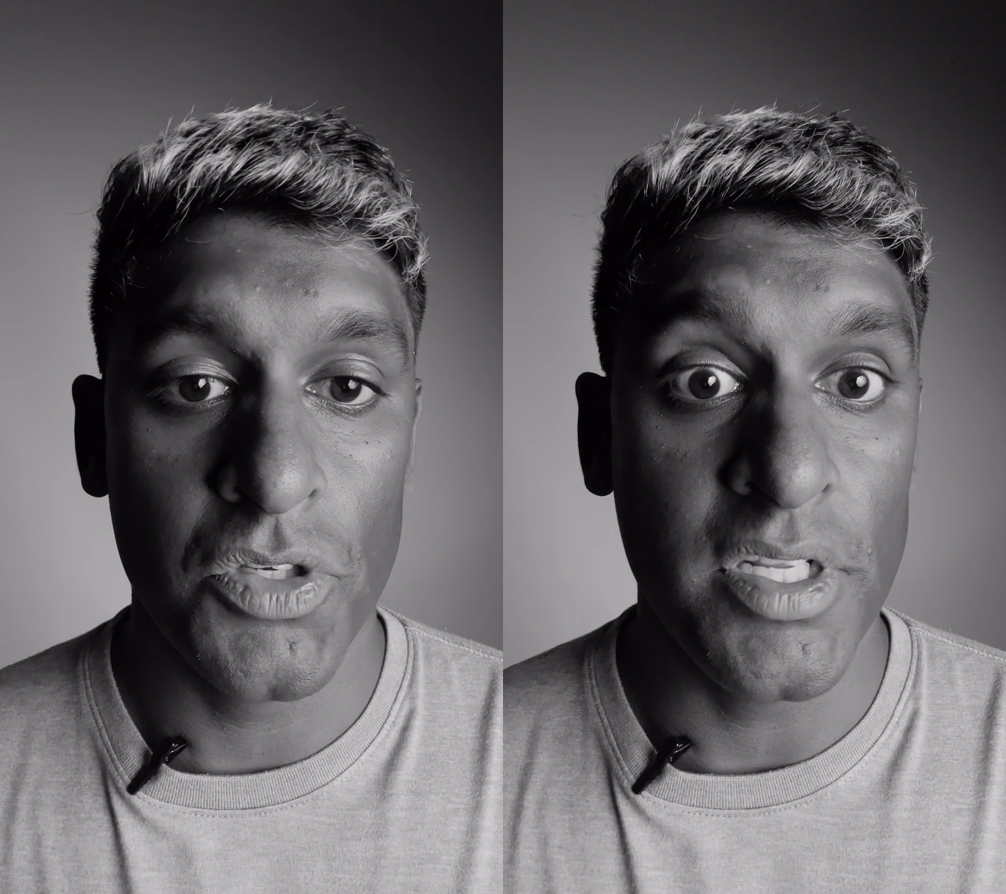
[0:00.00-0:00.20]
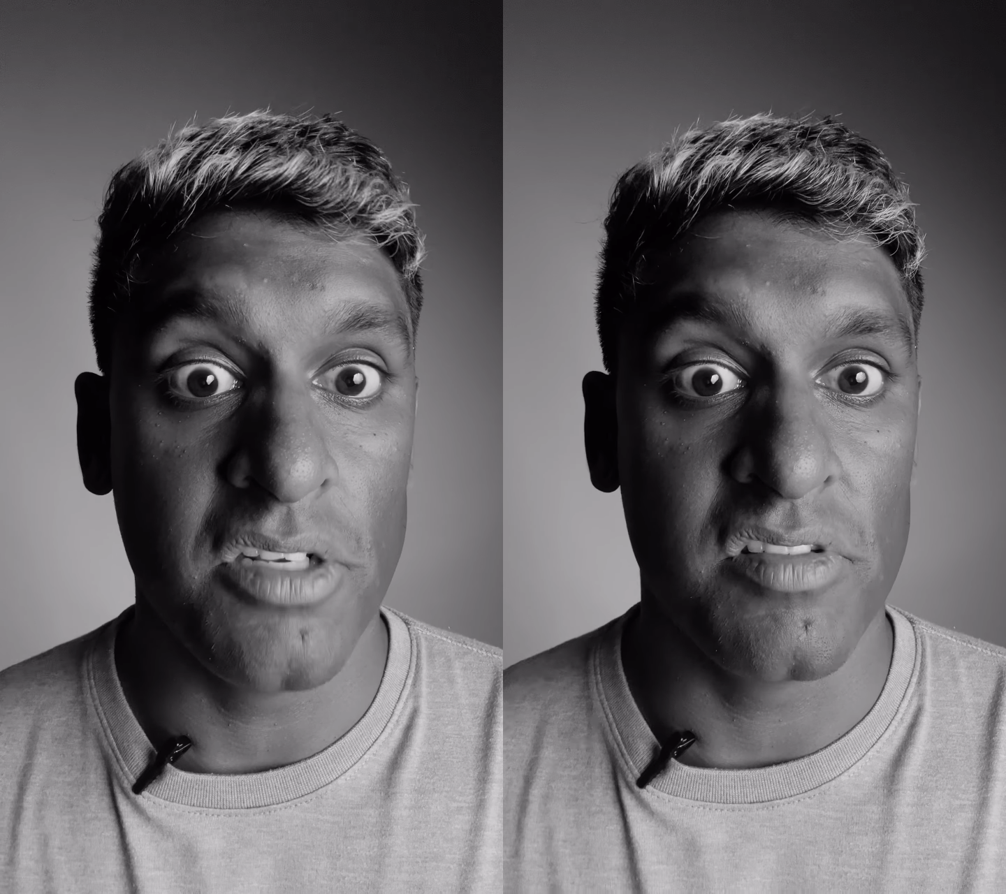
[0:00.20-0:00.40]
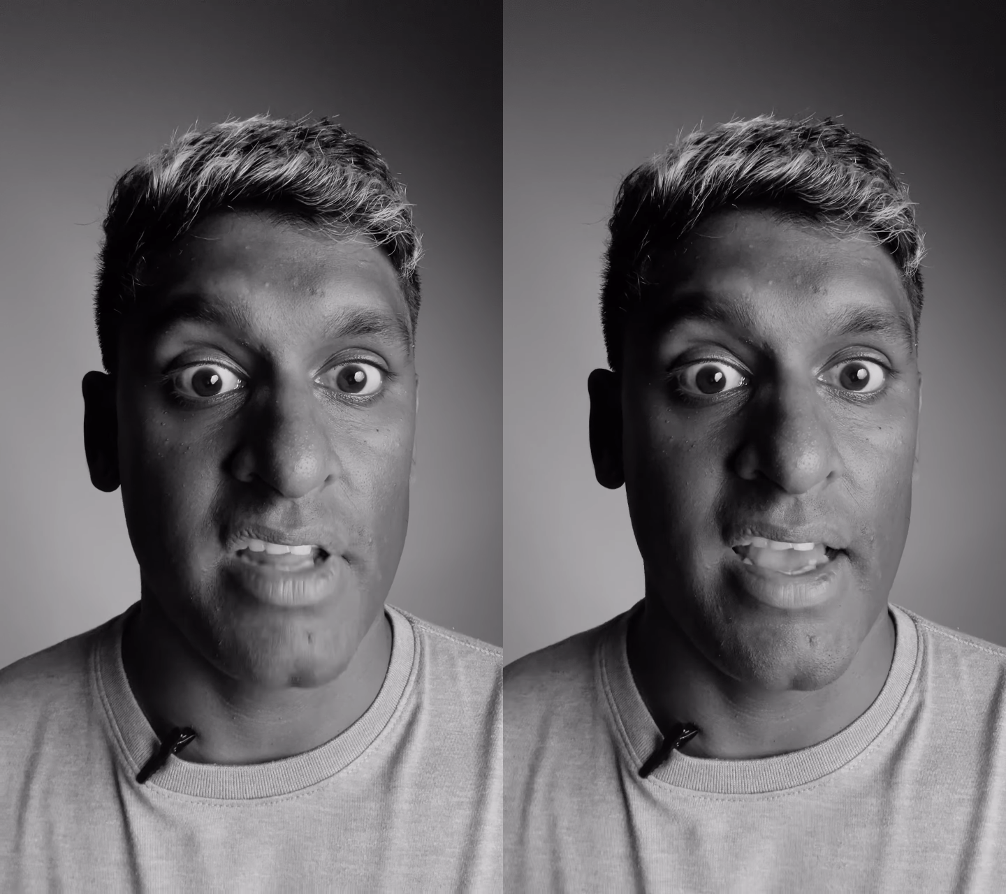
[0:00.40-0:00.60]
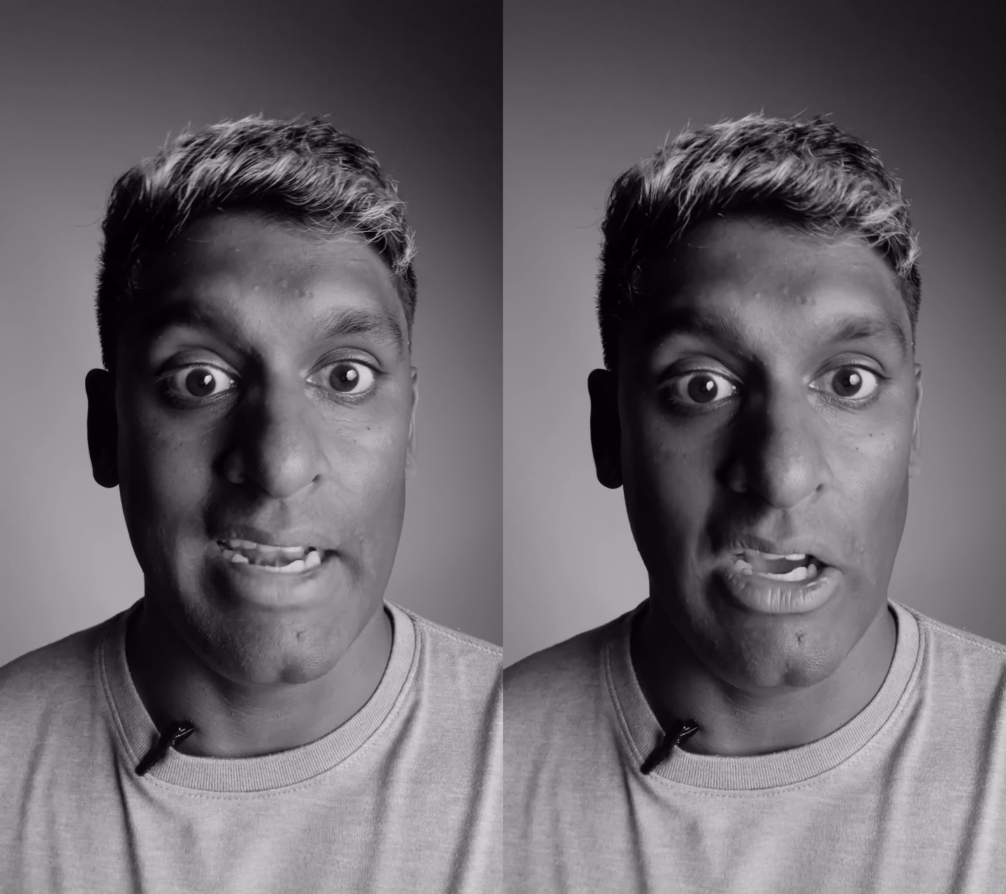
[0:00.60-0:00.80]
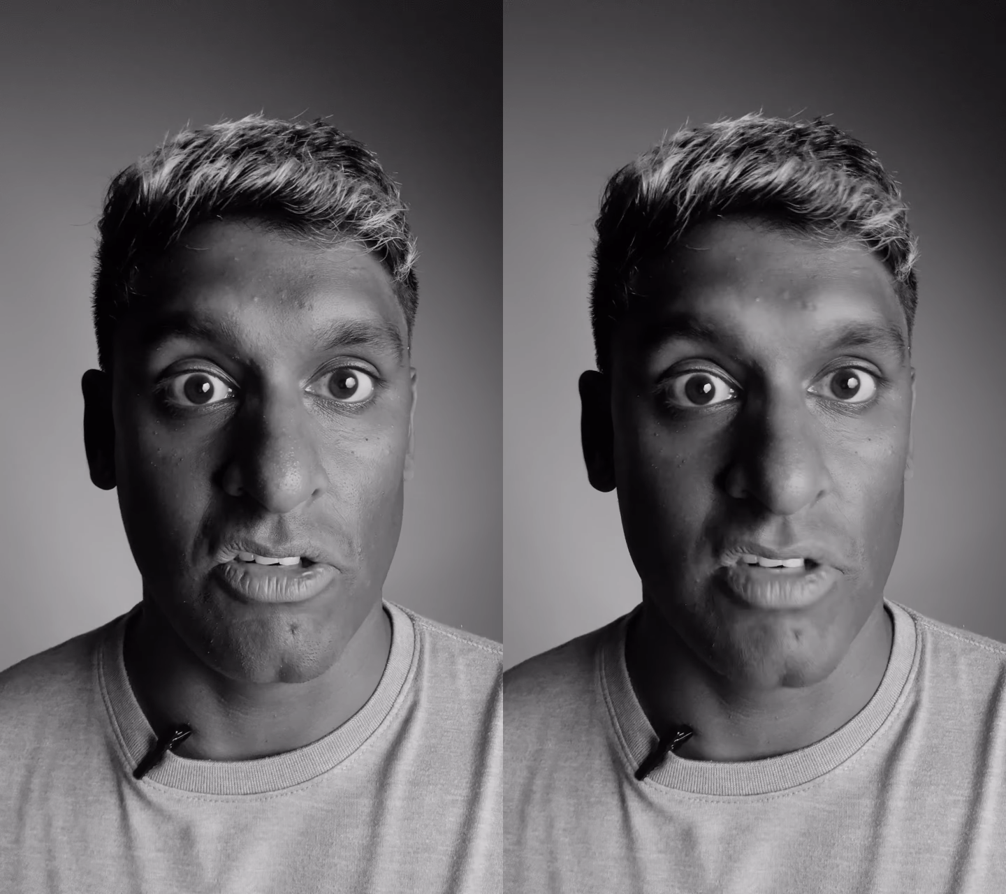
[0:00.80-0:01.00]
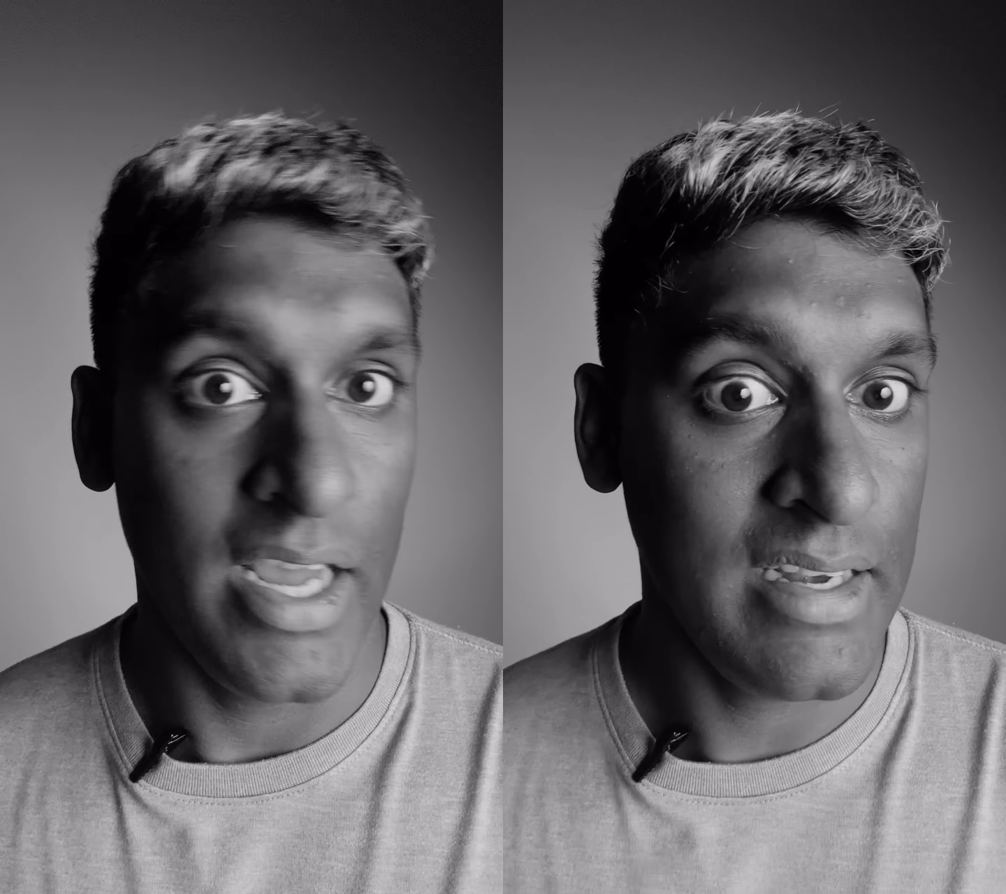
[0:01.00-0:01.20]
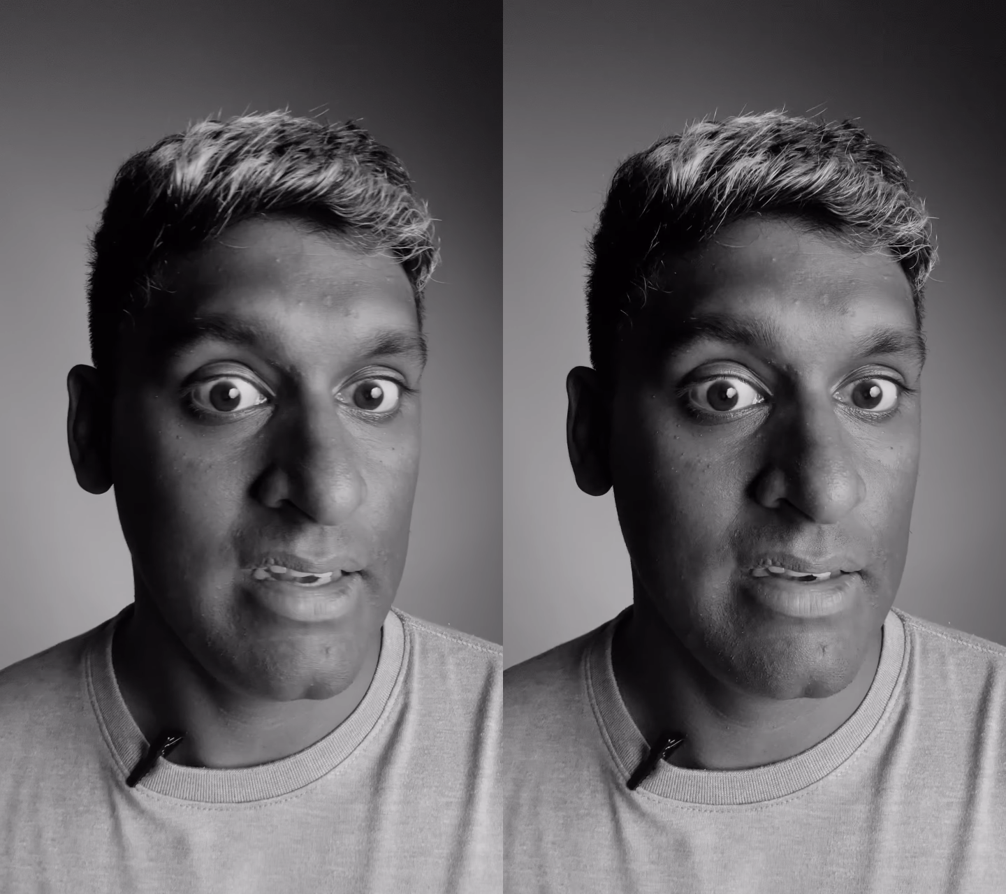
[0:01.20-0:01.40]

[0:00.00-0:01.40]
need to stand out, right?